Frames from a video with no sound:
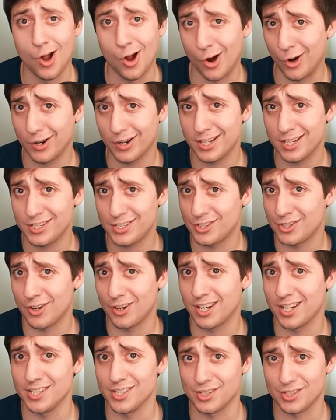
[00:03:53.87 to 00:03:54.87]
artists
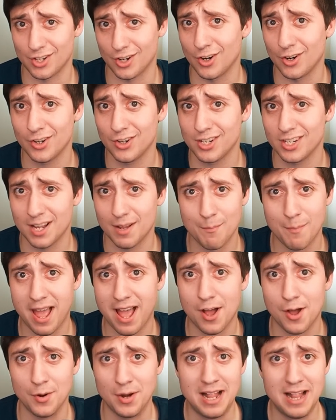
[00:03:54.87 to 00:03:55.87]
are concerned
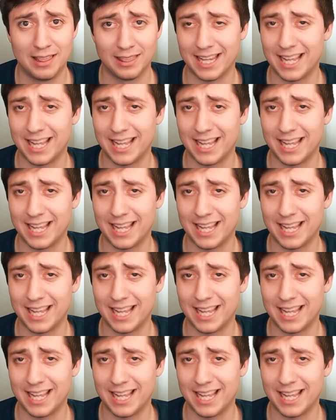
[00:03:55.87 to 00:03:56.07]
about